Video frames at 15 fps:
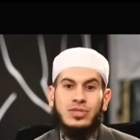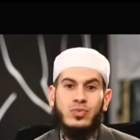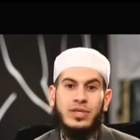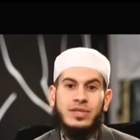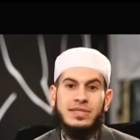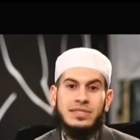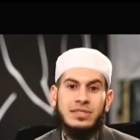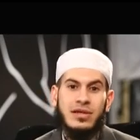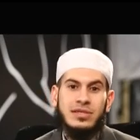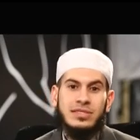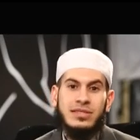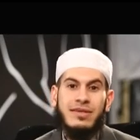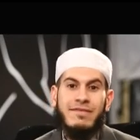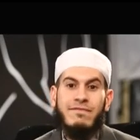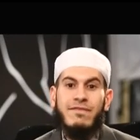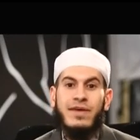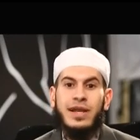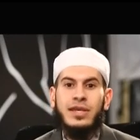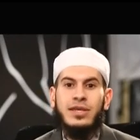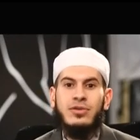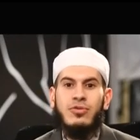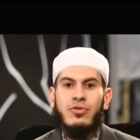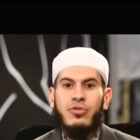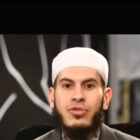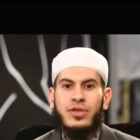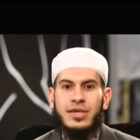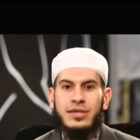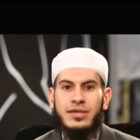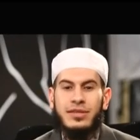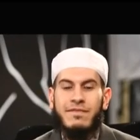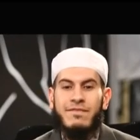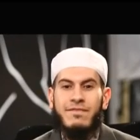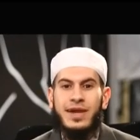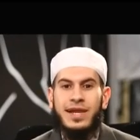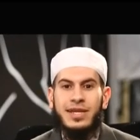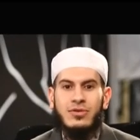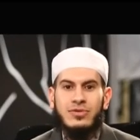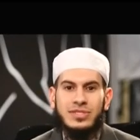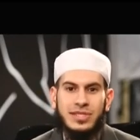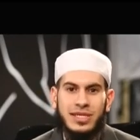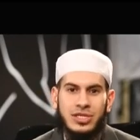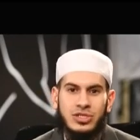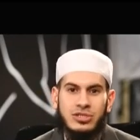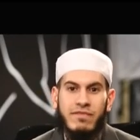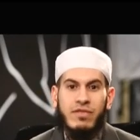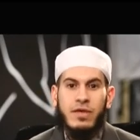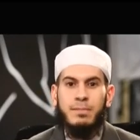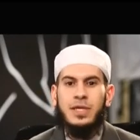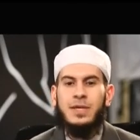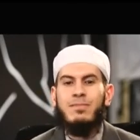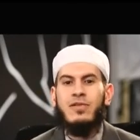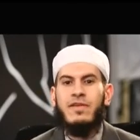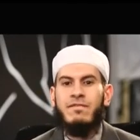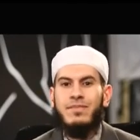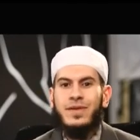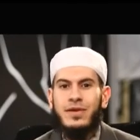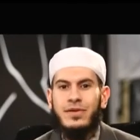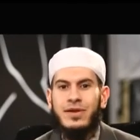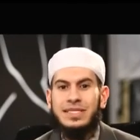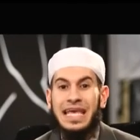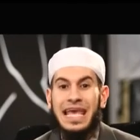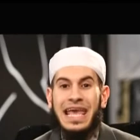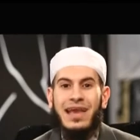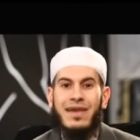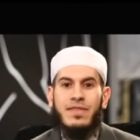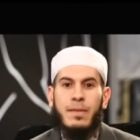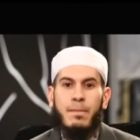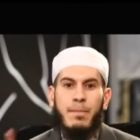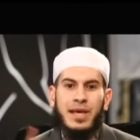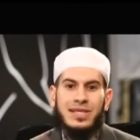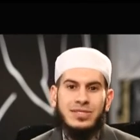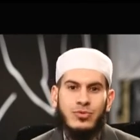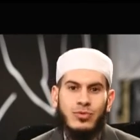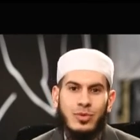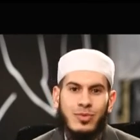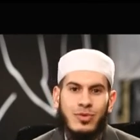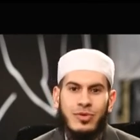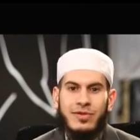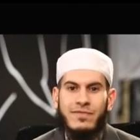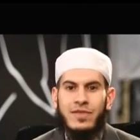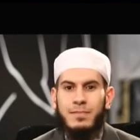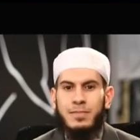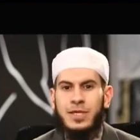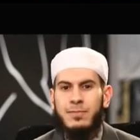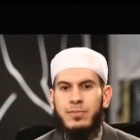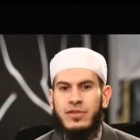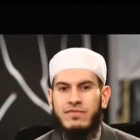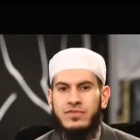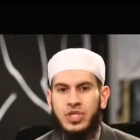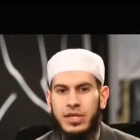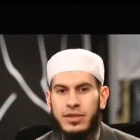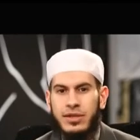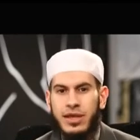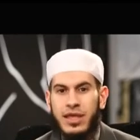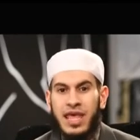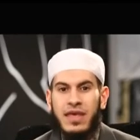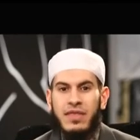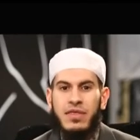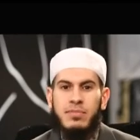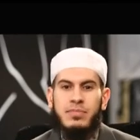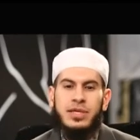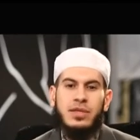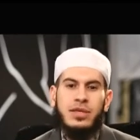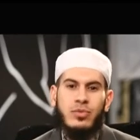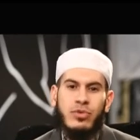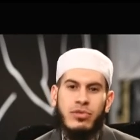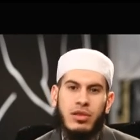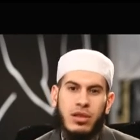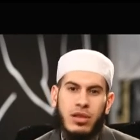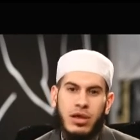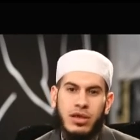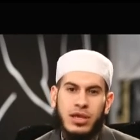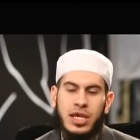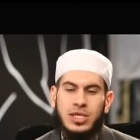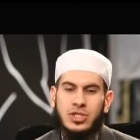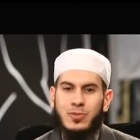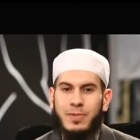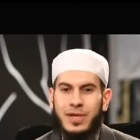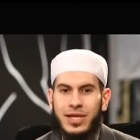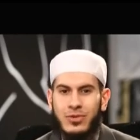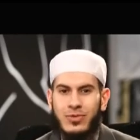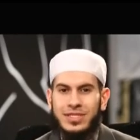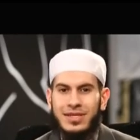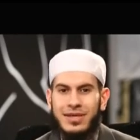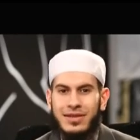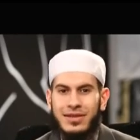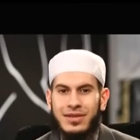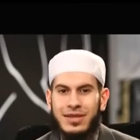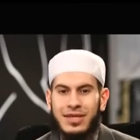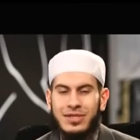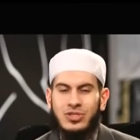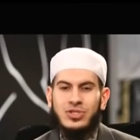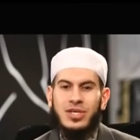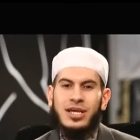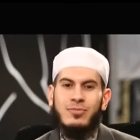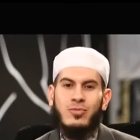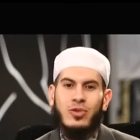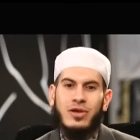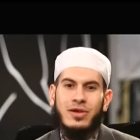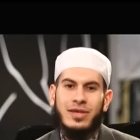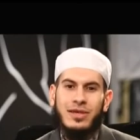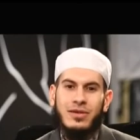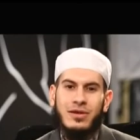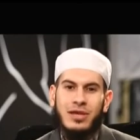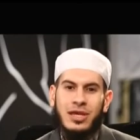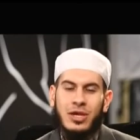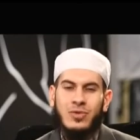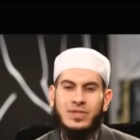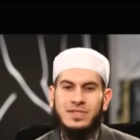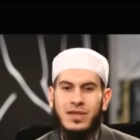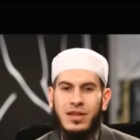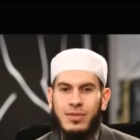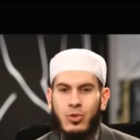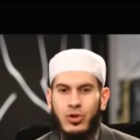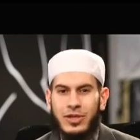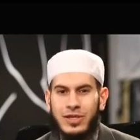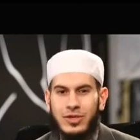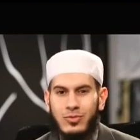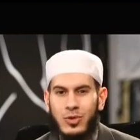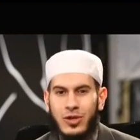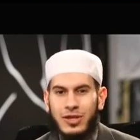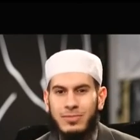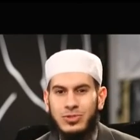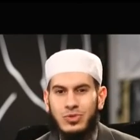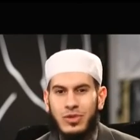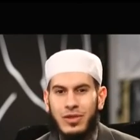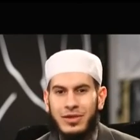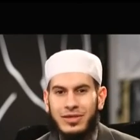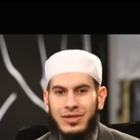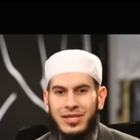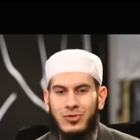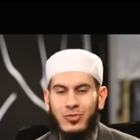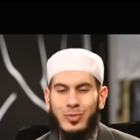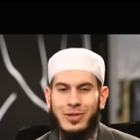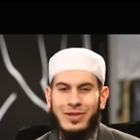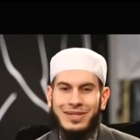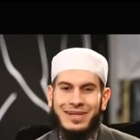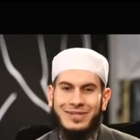as we discuss the final thing, the final stages of the people of paradise and the best reward of the people of Jannah, the meeting with Allah subhanahu wa ta'ala. Jazakumullah khairah. Wassalamu alaikum wa rahmatullahi wa